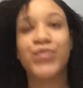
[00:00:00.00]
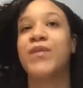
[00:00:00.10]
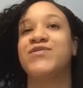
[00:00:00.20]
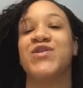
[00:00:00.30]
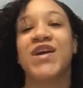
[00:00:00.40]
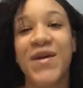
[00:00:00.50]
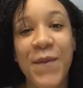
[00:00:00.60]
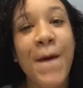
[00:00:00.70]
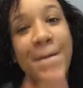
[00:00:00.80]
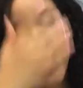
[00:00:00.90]
I'm joking.
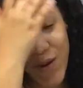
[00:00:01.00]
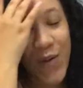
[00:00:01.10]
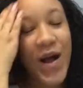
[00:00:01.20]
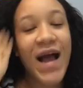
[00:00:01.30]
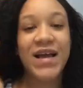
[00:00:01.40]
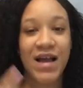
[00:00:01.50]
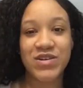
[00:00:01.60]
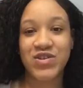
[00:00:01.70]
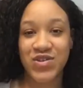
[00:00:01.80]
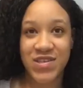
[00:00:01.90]
No, I
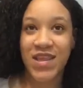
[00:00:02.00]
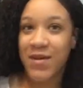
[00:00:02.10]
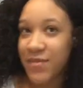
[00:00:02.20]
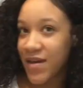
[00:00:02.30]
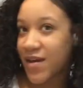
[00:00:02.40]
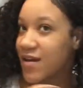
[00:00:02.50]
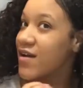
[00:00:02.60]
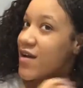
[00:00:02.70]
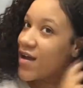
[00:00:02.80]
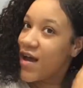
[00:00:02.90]
actually just like big hair.
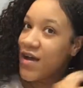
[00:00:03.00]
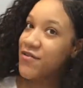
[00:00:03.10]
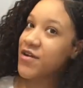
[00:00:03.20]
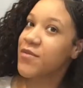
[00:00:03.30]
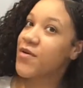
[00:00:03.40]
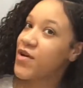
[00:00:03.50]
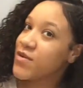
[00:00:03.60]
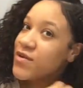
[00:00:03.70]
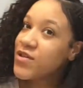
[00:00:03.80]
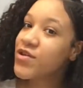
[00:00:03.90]
I don't care about
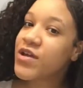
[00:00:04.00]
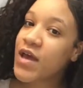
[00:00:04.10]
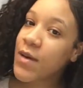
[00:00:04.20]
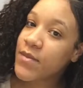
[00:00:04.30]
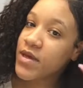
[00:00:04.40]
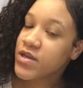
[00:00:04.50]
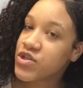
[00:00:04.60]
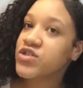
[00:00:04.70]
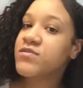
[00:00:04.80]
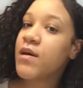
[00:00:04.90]
anybody looking at me. It's
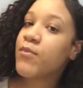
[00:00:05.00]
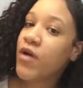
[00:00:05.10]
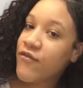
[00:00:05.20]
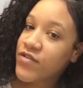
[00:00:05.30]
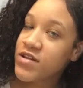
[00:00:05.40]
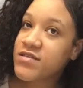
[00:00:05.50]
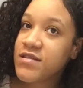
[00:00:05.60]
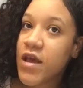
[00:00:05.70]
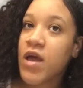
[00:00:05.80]
just my preference.